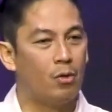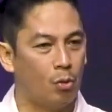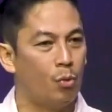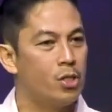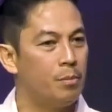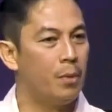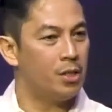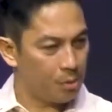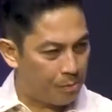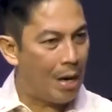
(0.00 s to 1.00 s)
down and worship me.
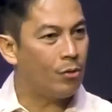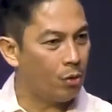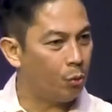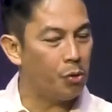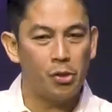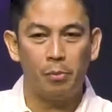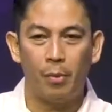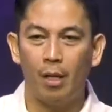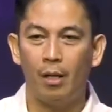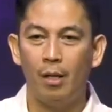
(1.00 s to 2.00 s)
Just bow down and
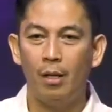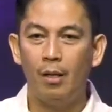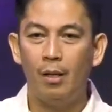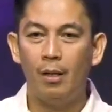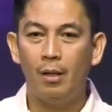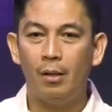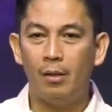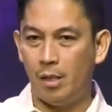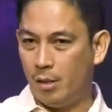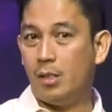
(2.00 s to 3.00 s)
worship me.
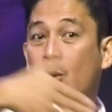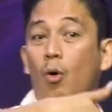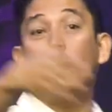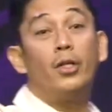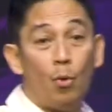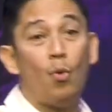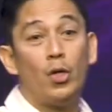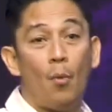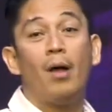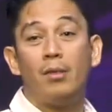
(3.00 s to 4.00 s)
The world,
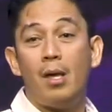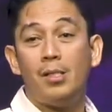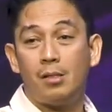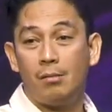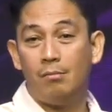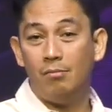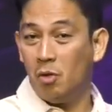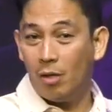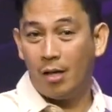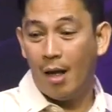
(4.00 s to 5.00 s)
you want this?
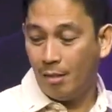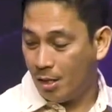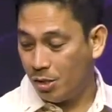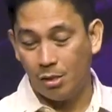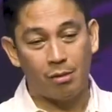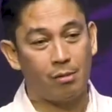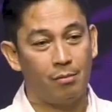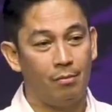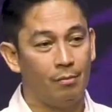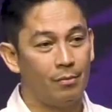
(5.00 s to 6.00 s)
You can get this.
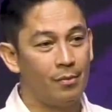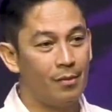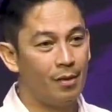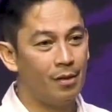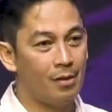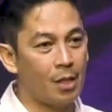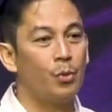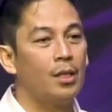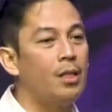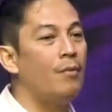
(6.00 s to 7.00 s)

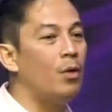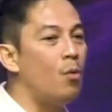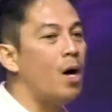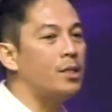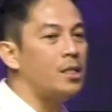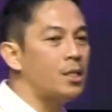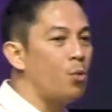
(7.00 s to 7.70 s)
That's what the devil wants. He